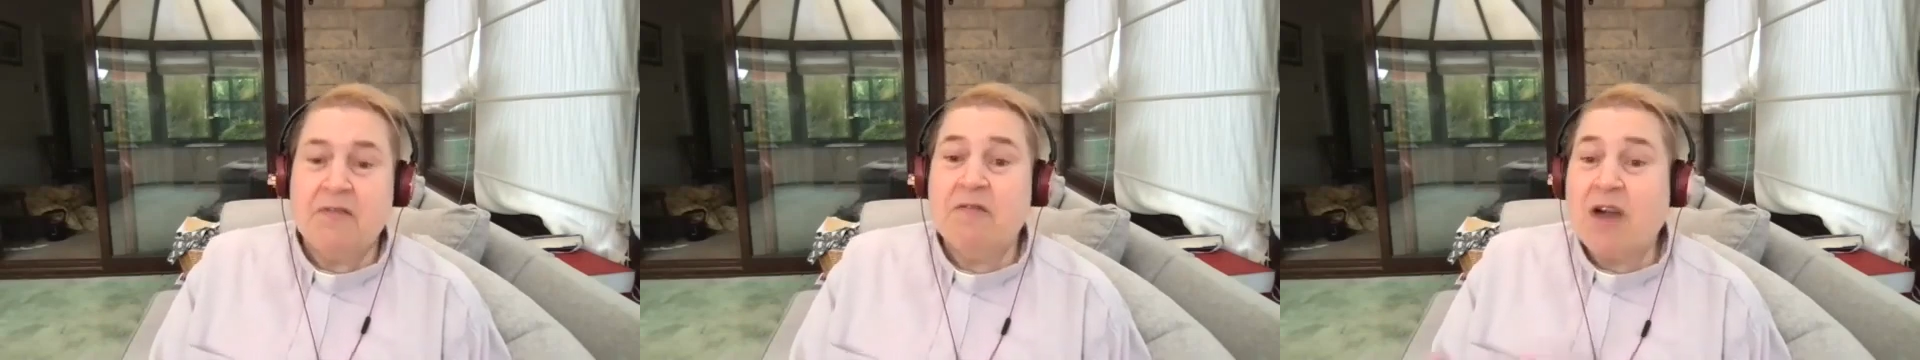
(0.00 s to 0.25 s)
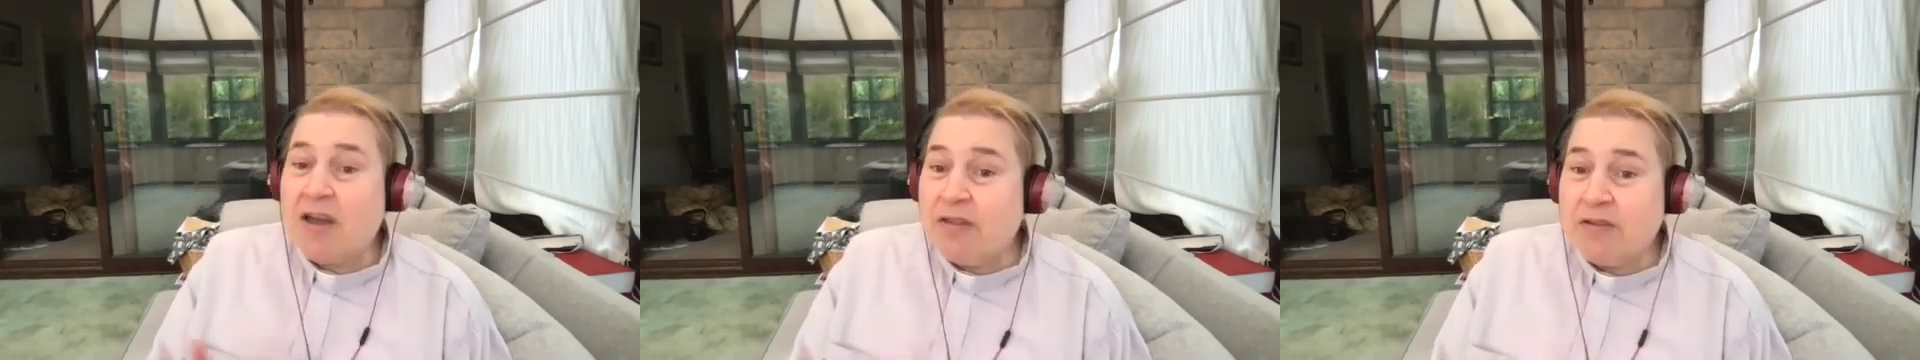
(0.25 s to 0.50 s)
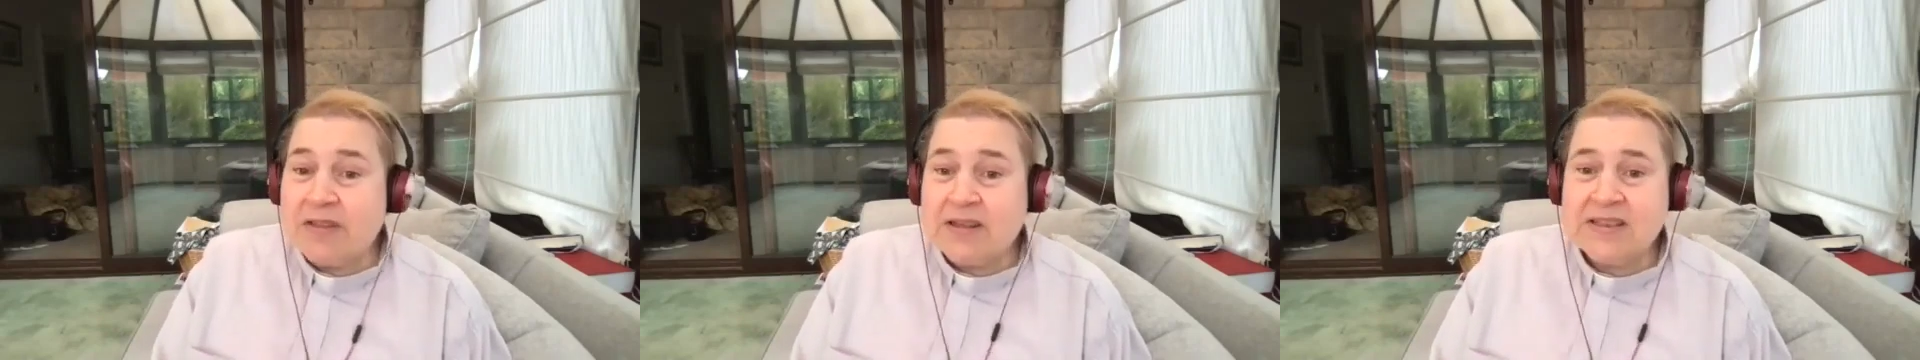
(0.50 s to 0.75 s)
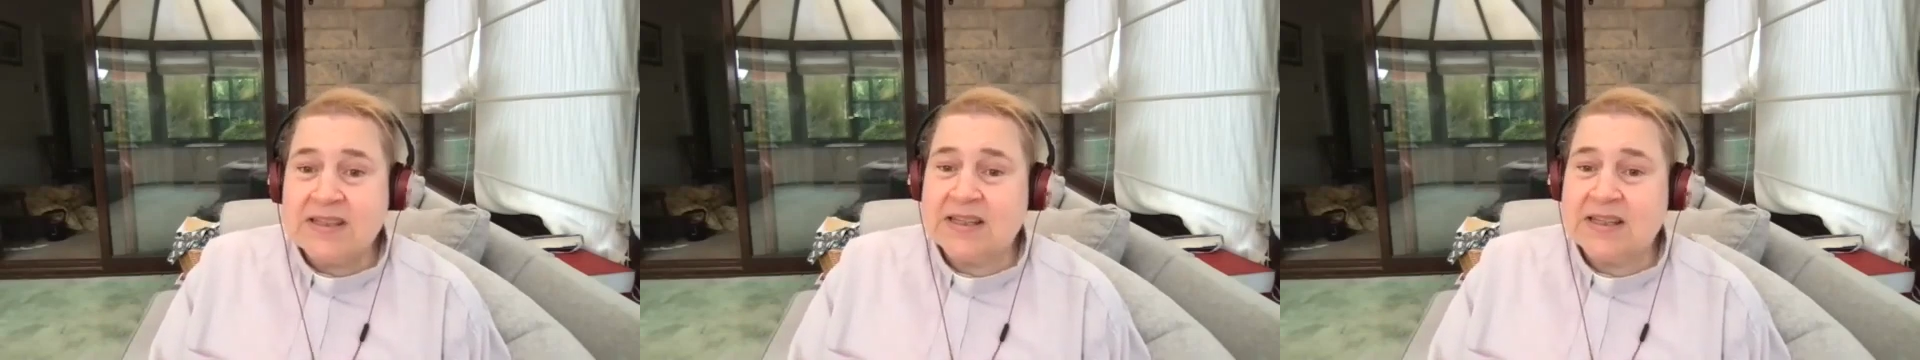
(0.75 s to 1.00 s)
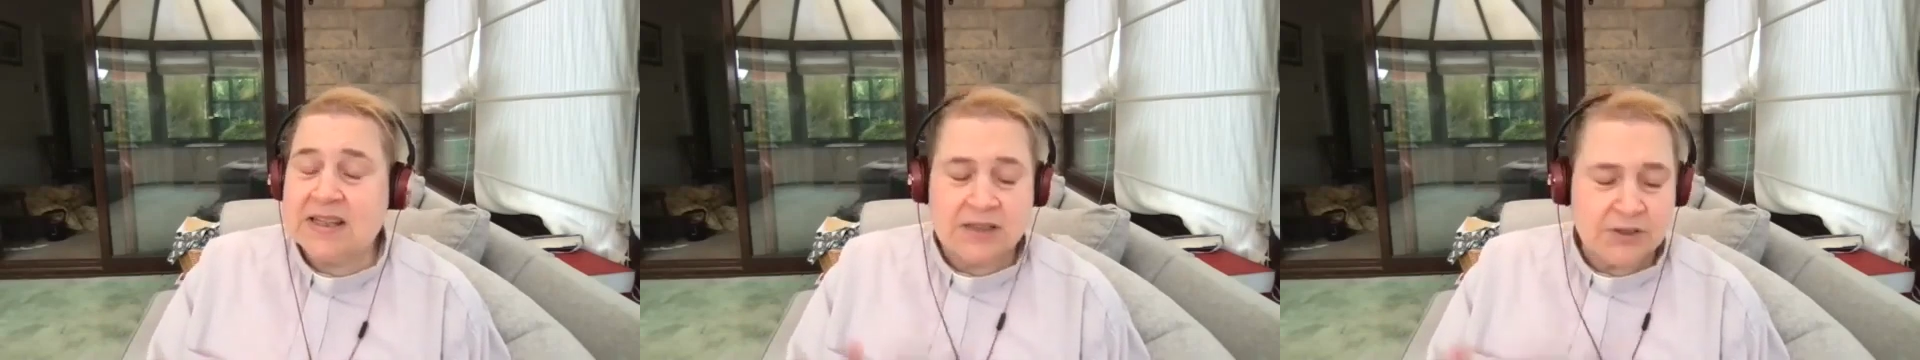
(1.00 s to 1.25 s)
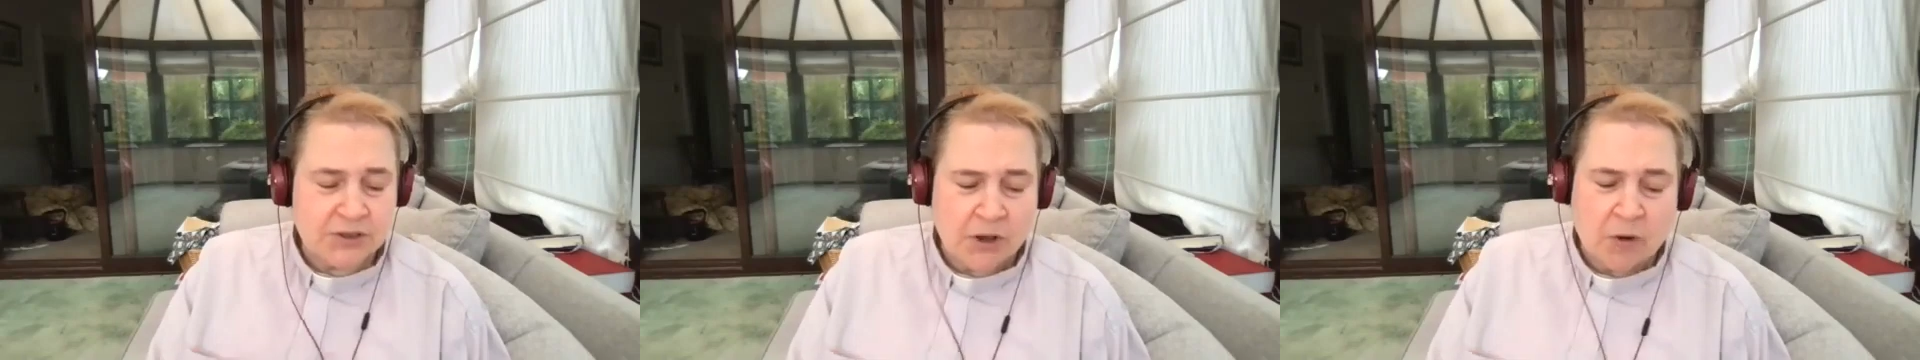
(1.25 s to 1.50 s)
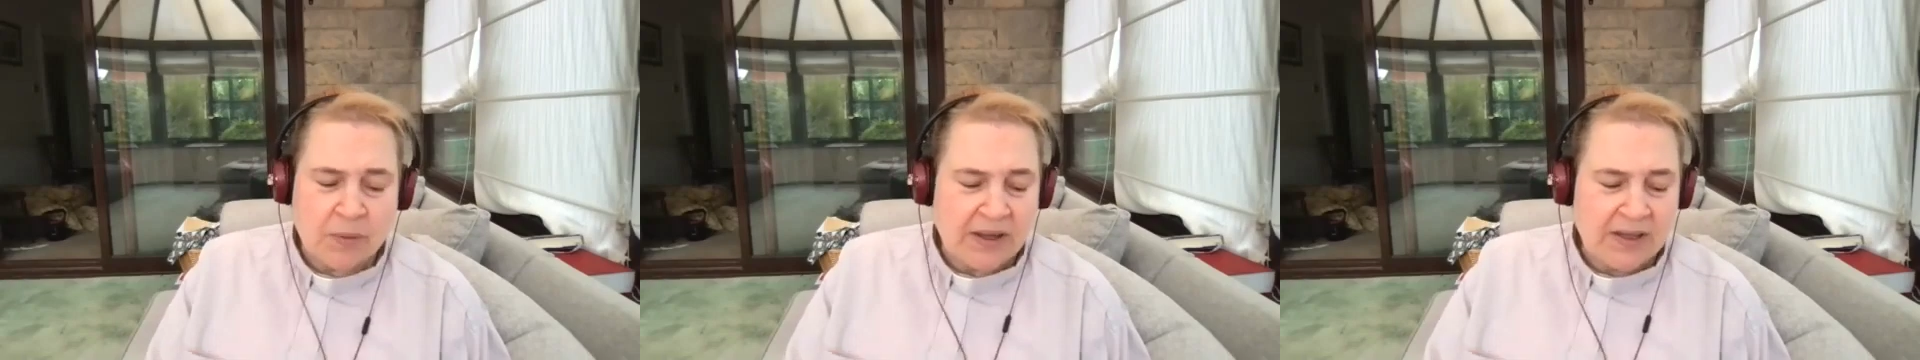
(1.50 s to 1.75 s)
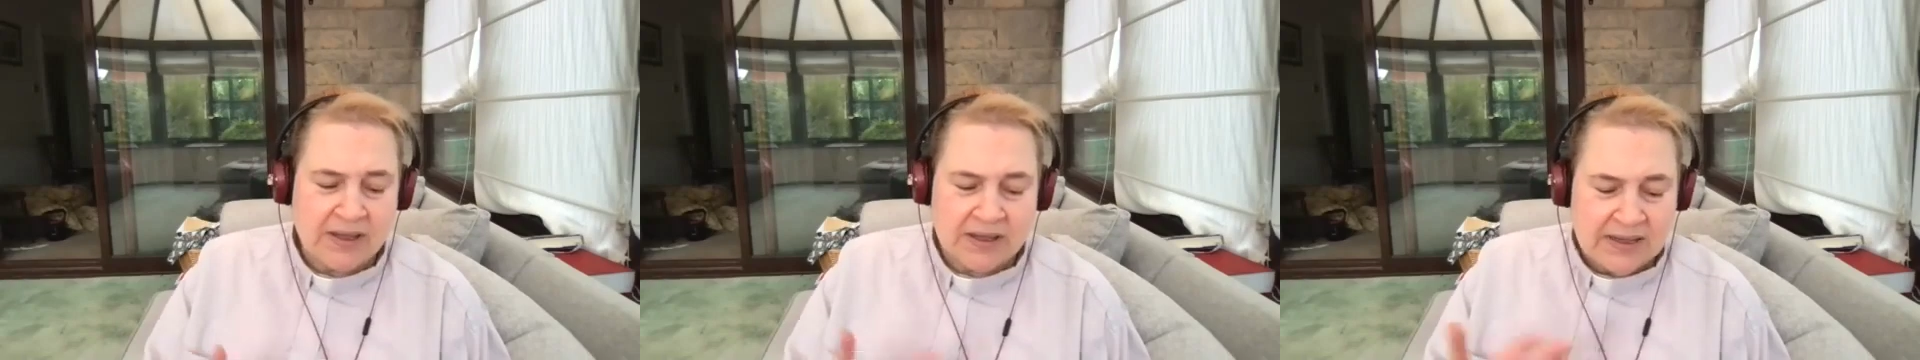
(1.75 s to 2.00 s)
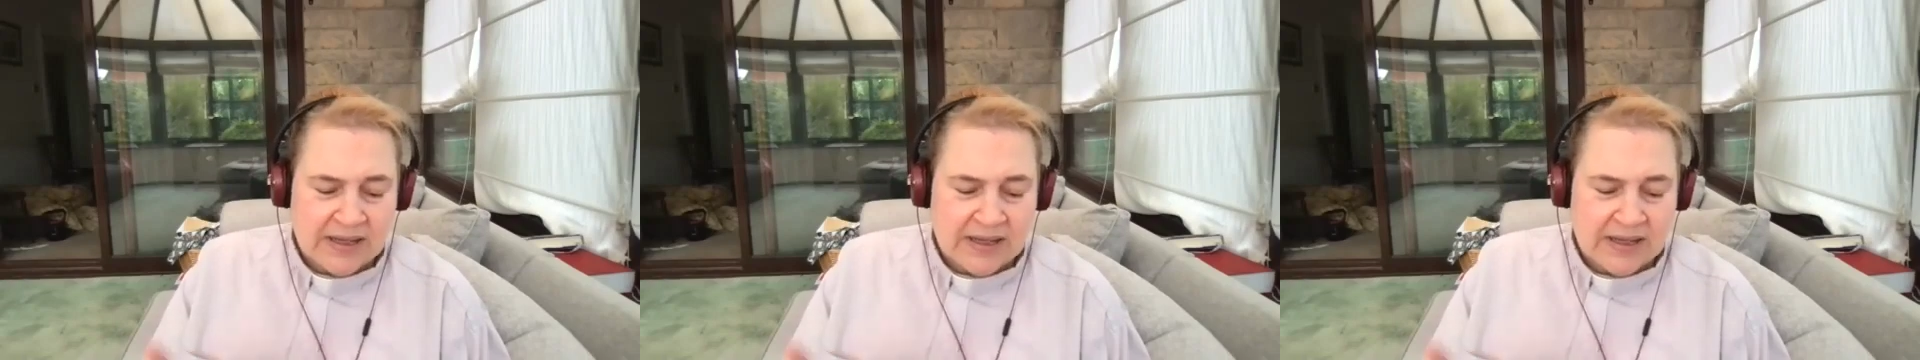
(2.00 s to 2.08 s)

Rather than seeing sewing and